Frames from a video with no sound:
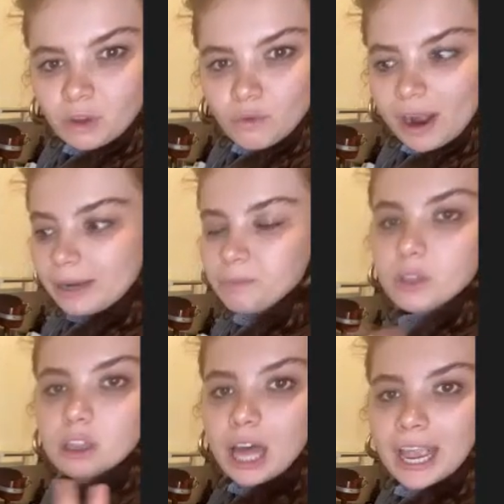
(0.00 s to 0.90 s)
Right?
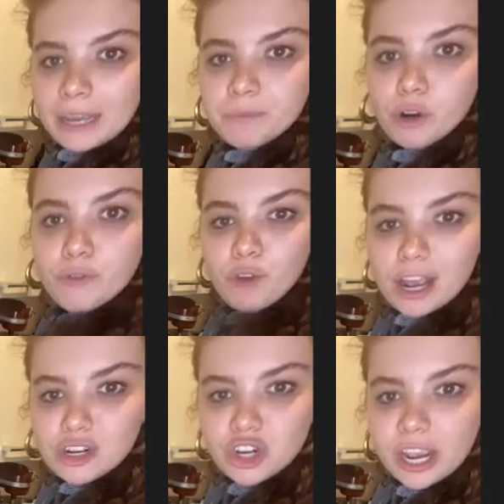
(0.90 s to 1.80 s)
Light,
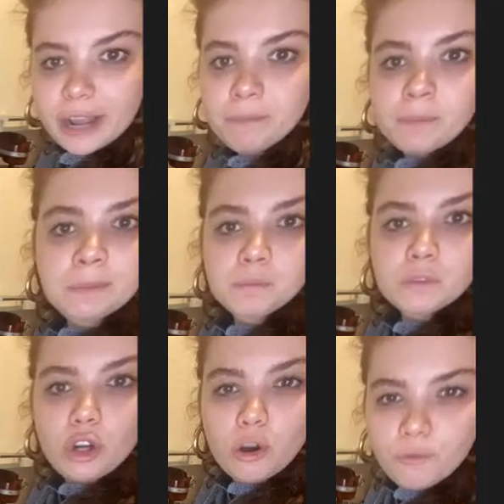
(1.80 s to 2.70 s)
refreshing.
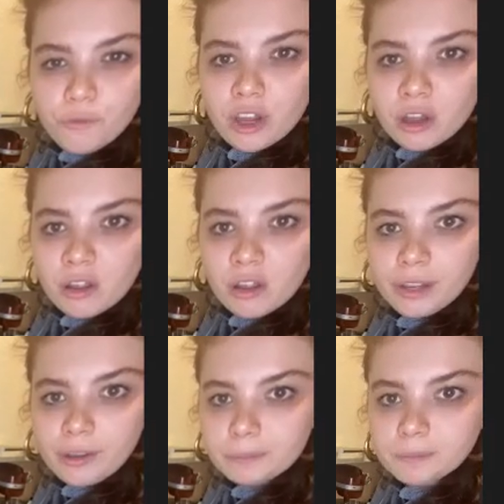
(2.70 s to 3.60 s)
You don't feel like
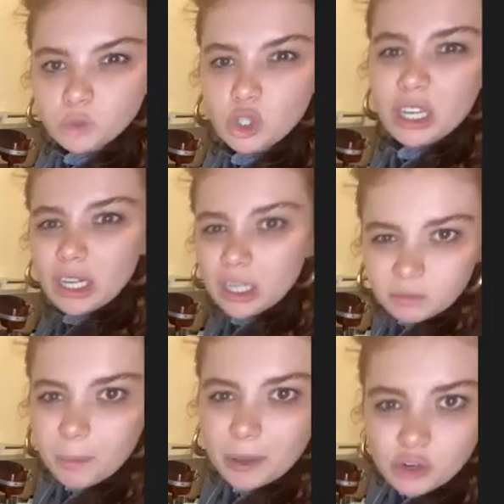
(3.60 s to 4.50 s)
you're eating
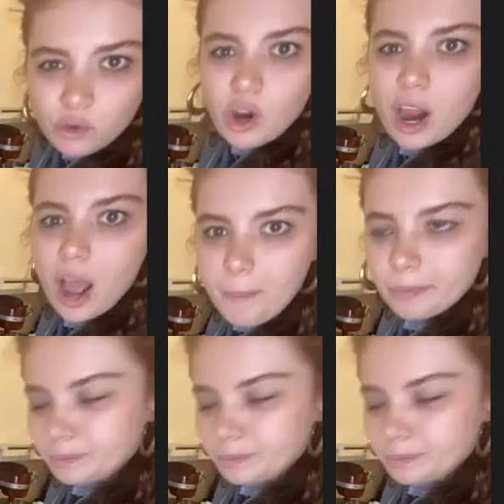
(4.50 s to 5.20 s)
a bunch of crap.